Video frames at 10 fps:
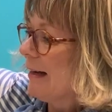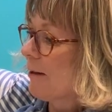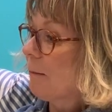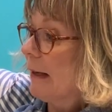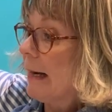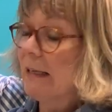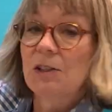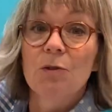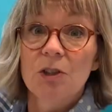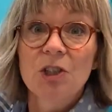little bit
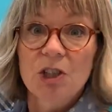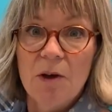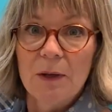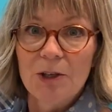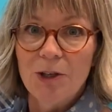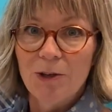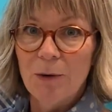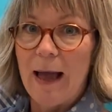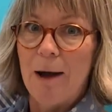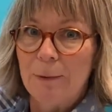later on and showing you
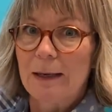how we